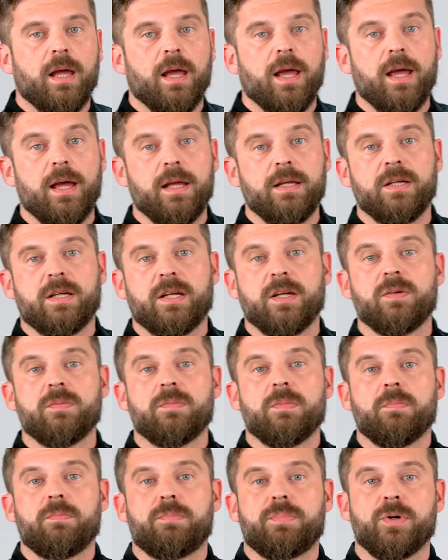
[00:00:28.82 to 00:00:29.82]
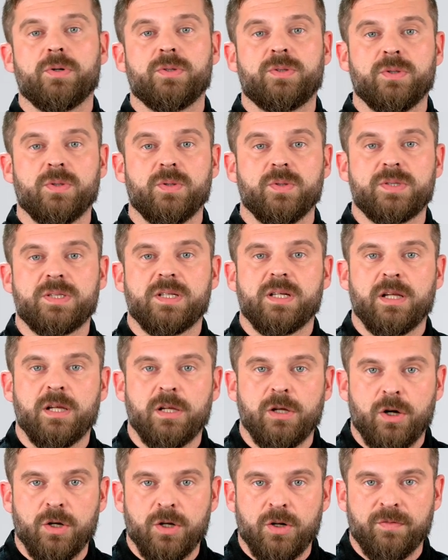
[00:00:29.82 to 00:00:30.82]
and you can produce a
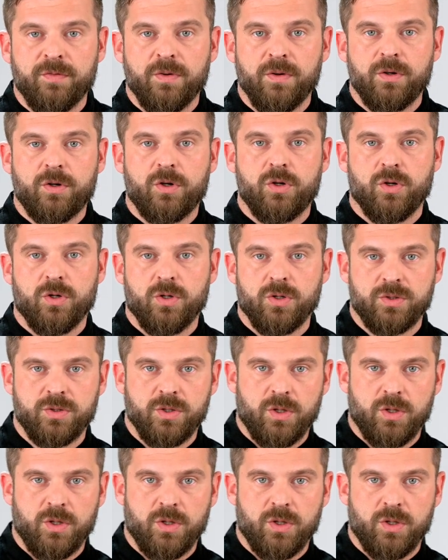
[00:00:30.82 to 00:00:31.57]
lot of corn